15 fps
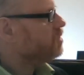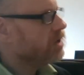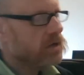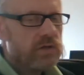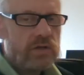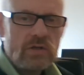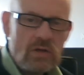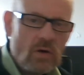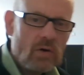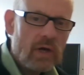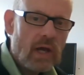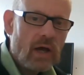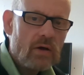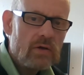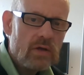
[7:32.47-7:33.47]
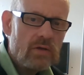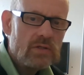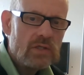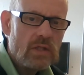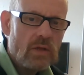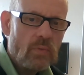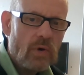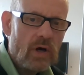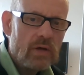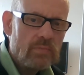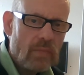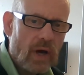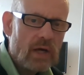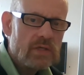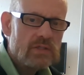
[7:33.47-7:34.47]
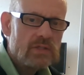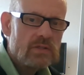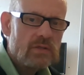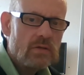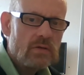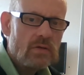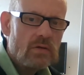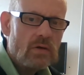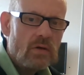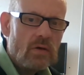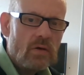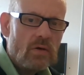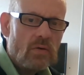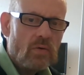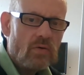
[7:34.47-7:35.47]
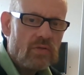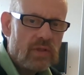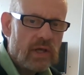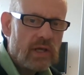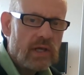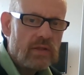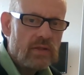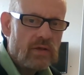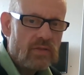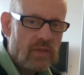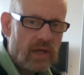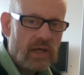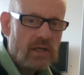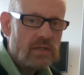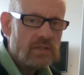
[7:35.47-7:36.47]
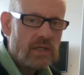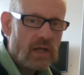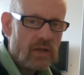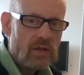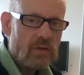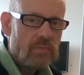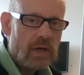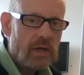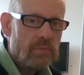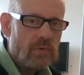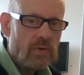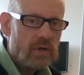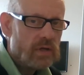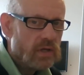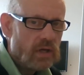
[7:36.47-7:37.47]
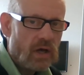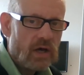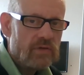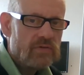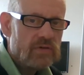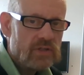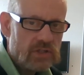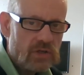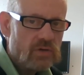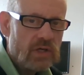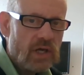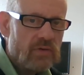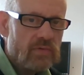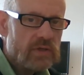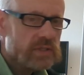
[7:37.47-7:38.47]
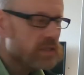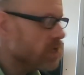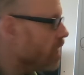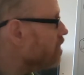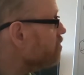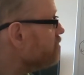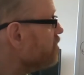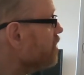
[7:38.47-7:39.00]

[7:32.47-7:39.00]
we could knock out using the word must, or thinking that things and other people and life should give us stuff,